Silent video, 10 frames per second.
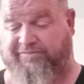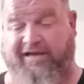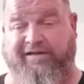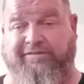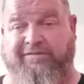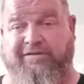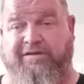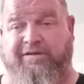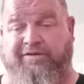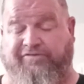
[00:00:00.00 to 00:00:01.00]
Okay,
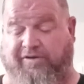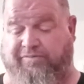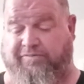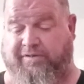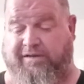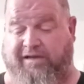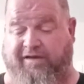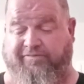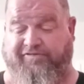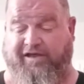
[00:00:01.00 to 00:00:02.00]
so
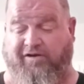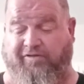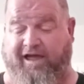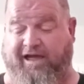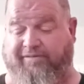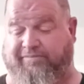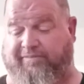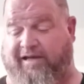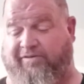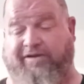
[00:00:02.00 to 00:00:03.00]
having said all that,
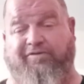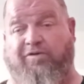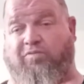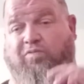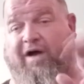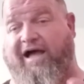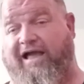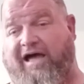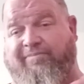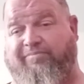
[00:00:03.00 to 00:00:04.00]
I don't even know why
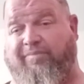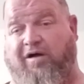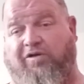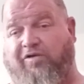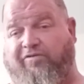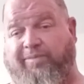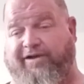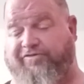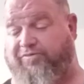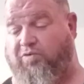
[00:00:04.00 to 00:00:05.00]
I am all over the
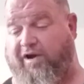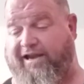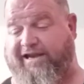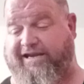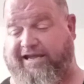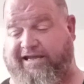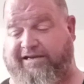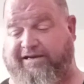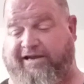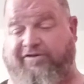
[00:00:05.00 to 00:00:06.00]
place this morning. I need to
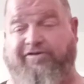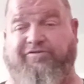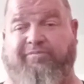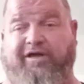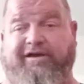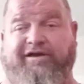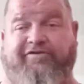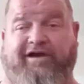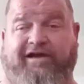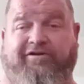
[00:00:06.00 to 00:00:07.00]
eat. They took some blood
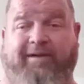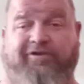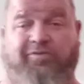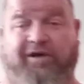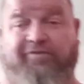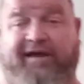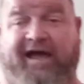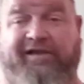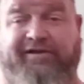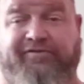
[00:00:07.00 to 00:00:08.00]
yesterday. They took about 12
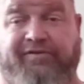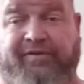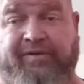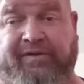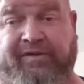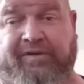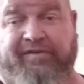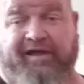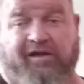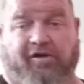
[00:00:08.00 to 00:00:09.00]
gallons.
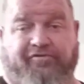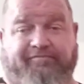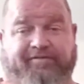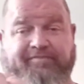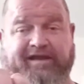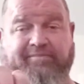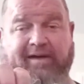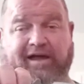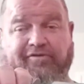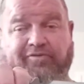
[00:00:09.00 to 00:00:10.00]
I think I lost 15
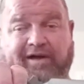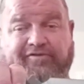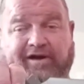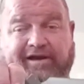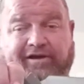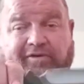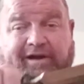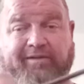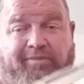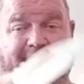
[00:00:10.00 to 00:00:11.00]
pounds while I was trying to
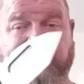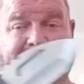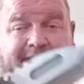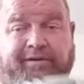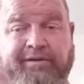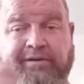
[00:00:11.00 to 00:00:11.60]
donate blood.